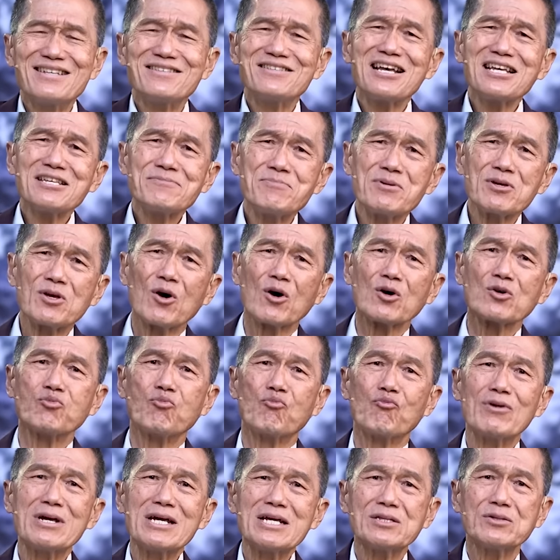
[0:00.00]
Just because
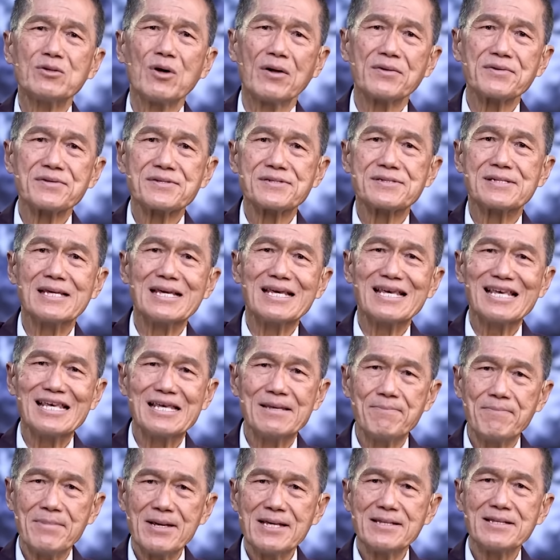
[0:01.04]
we don't see
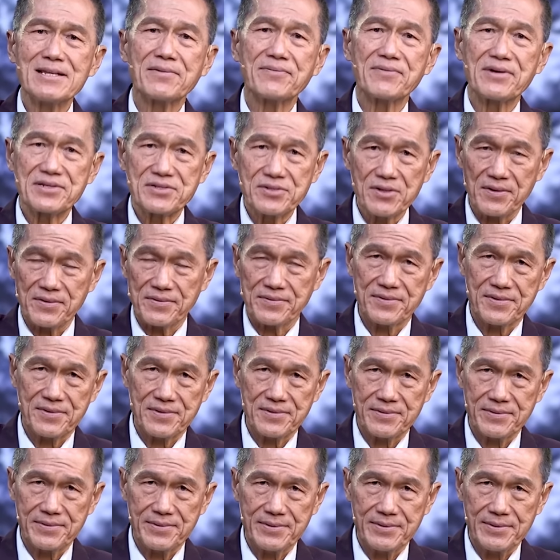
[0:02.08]
immediate
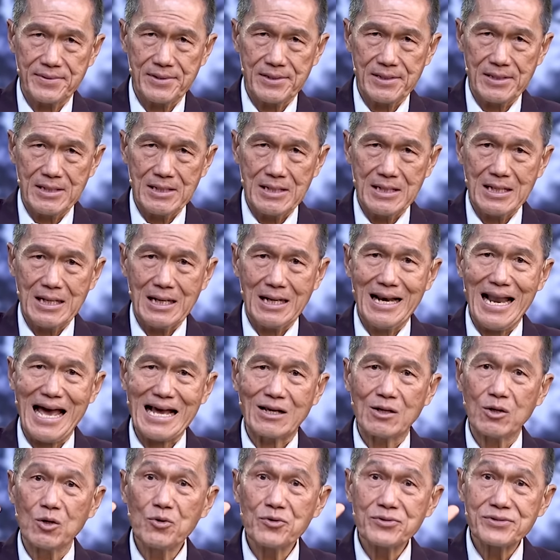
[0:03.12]
results,
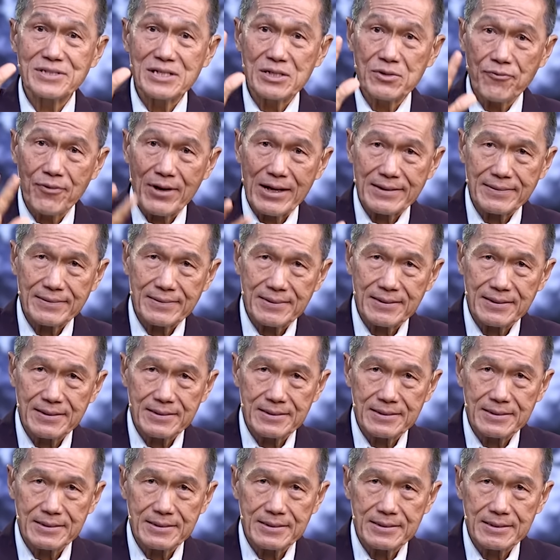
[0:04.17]
like losing weight,
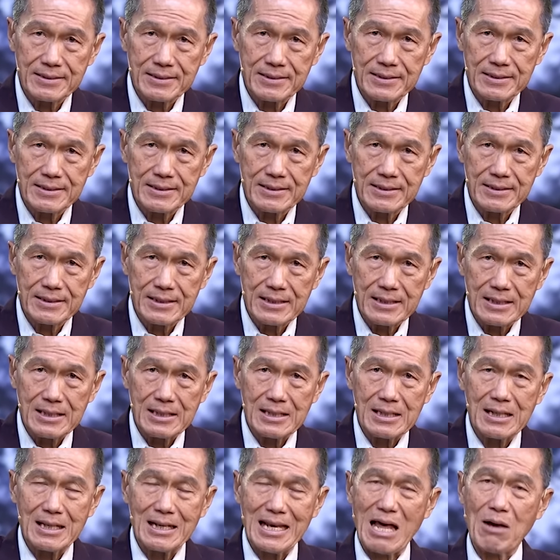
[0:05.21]

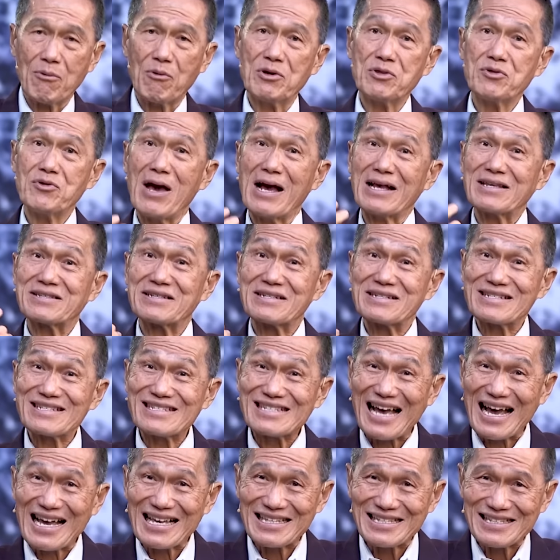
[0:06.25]
Like when you
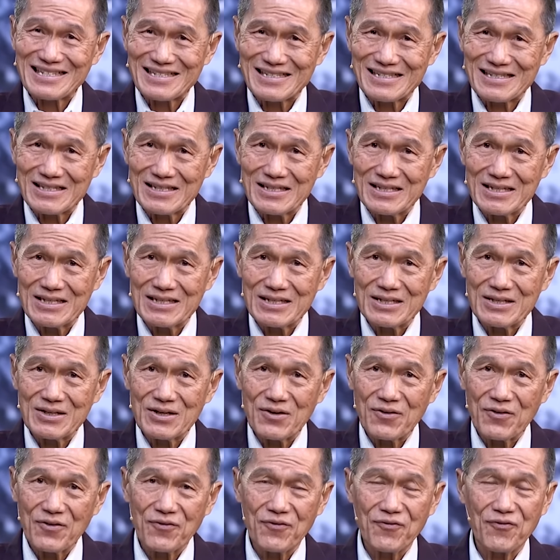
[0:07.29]
exercise
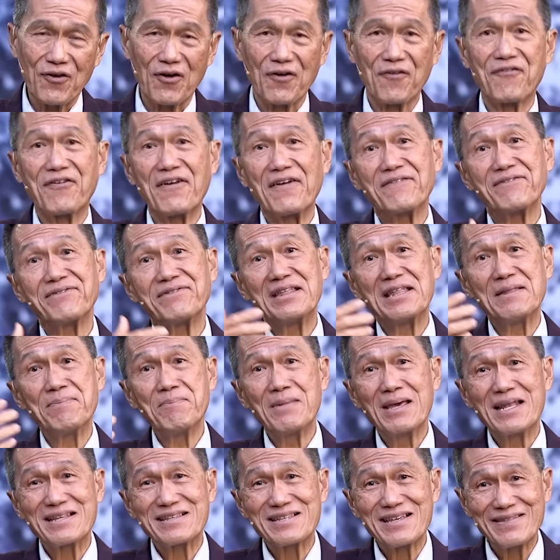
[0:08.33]
for fifteen
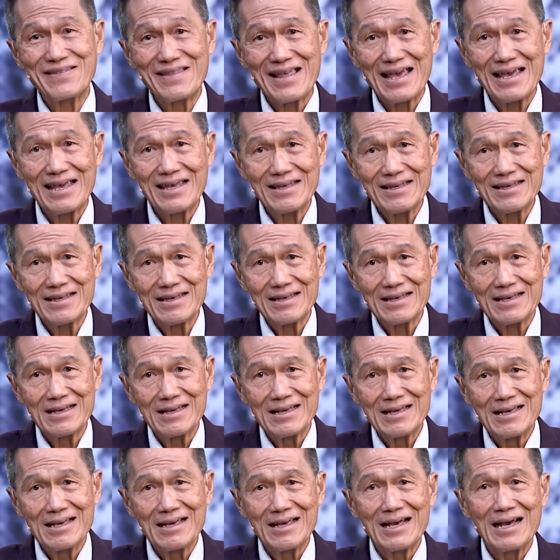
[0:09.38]
minutes a day,
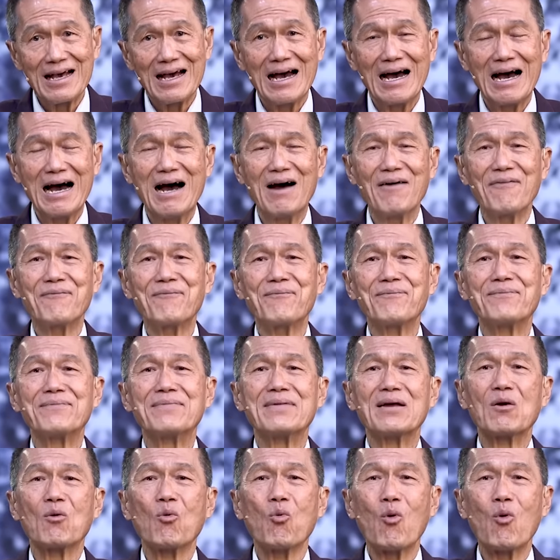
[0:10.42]
after